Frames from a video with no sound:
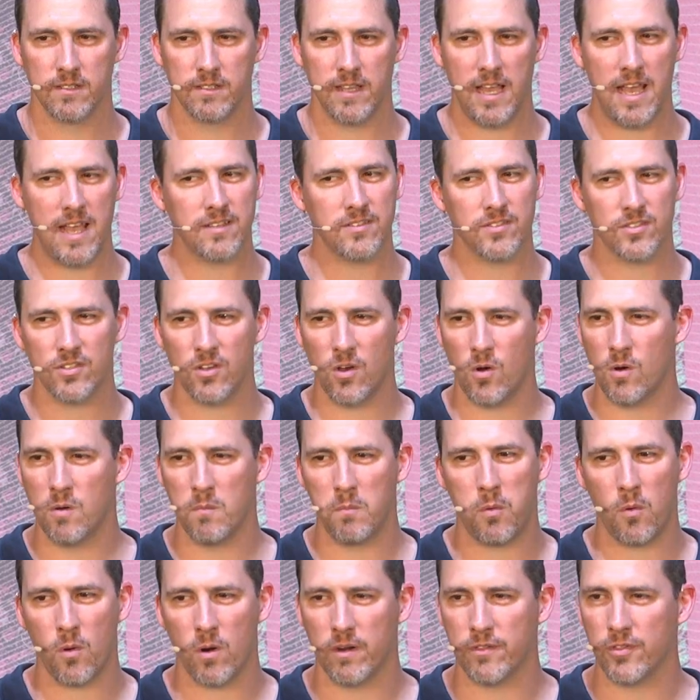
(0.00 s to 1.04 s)
That's so
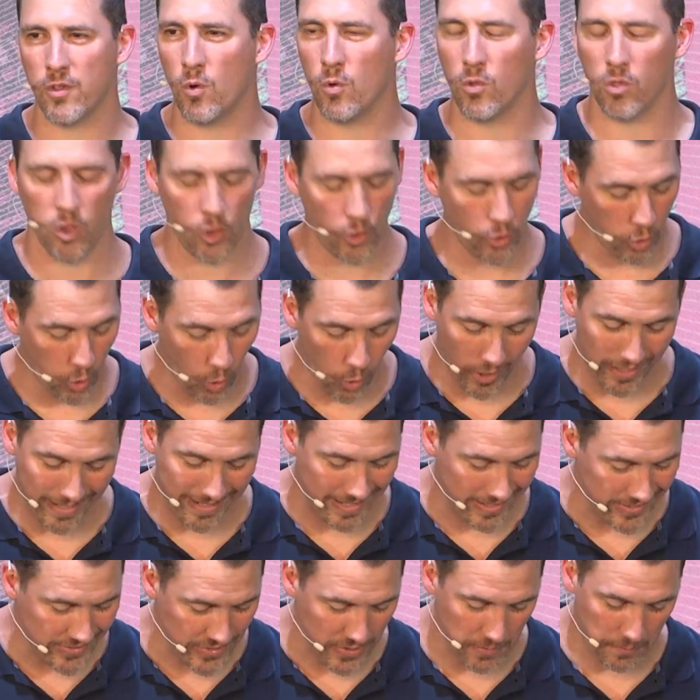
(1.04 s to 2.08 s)
important. The Lord
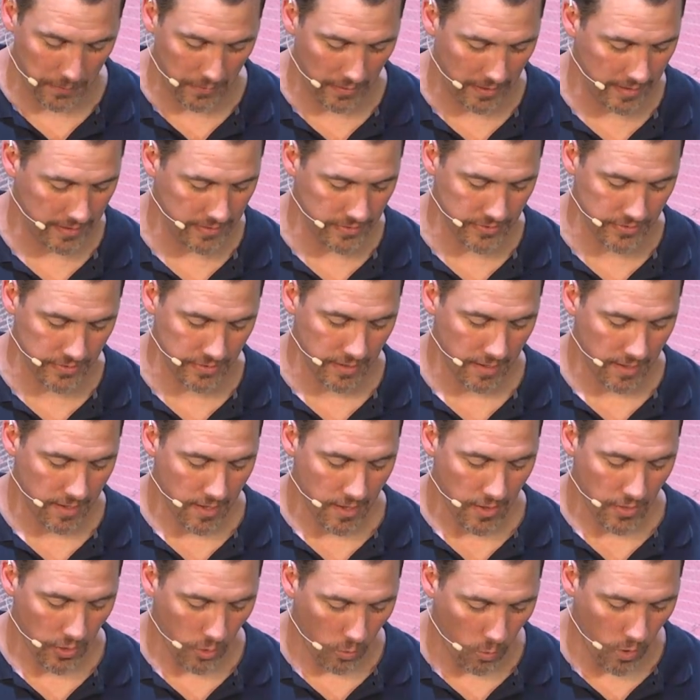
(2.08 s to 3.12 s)
disciplines
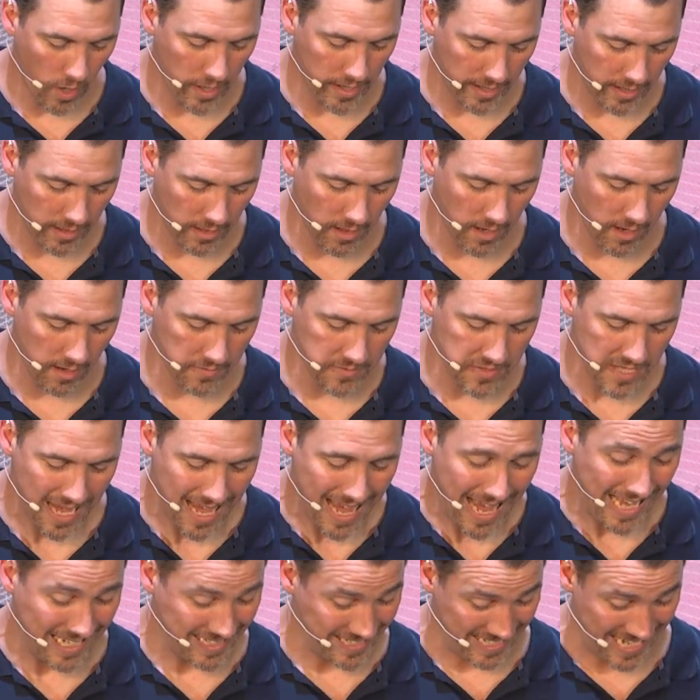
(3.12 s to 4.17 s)
the one he loves
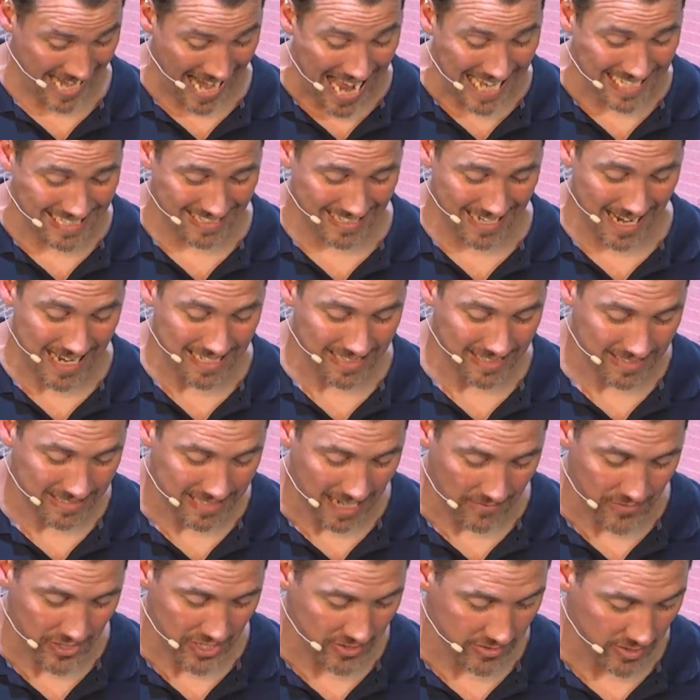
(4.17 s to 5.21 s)
and chastises
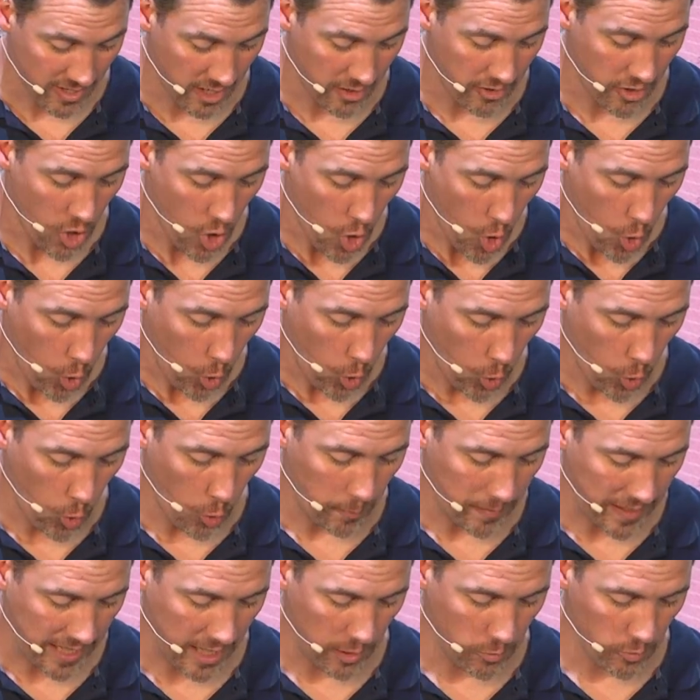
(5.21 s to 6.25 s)
every son whom
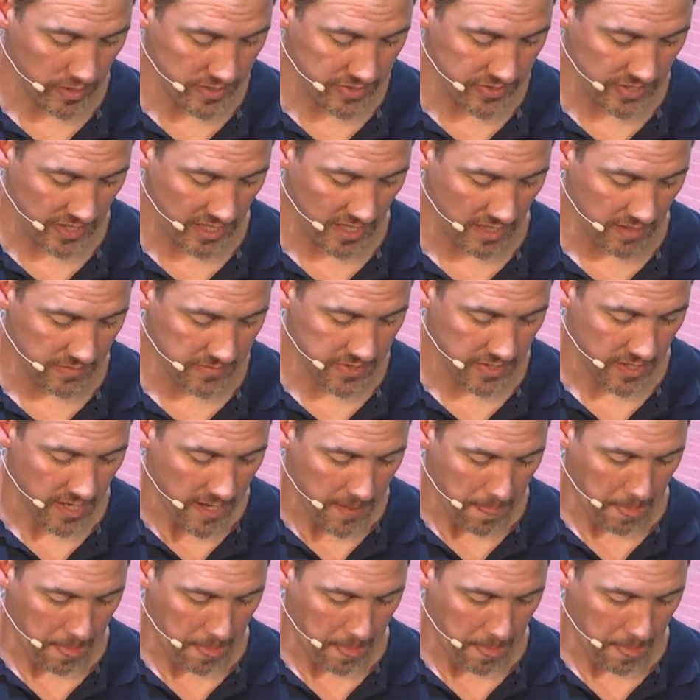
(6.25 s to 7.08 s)
he receives.